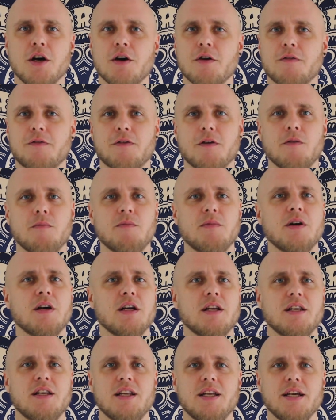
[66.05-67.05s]
from
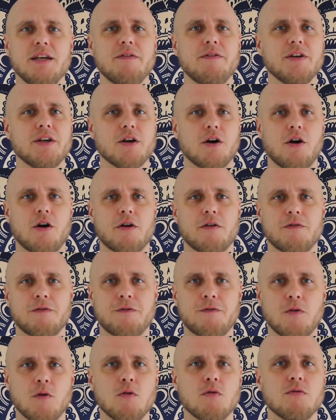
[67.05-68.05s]
living our
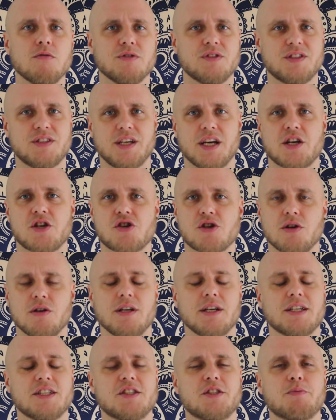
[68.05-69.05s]
full sexual
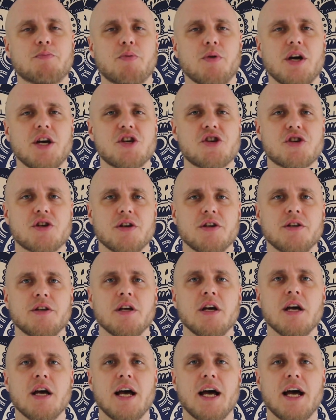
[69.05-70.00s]
expression,